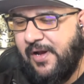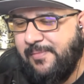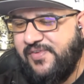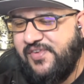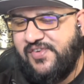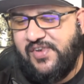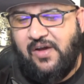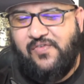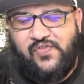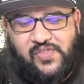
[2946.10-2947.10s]

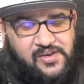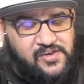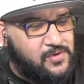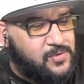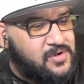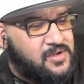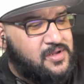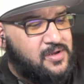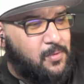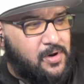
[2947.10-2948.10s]
stuff. They do.
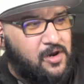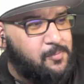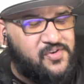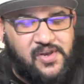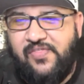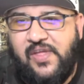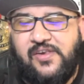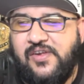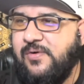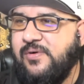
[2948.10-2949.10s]
100% they
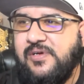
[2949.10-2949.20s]
do.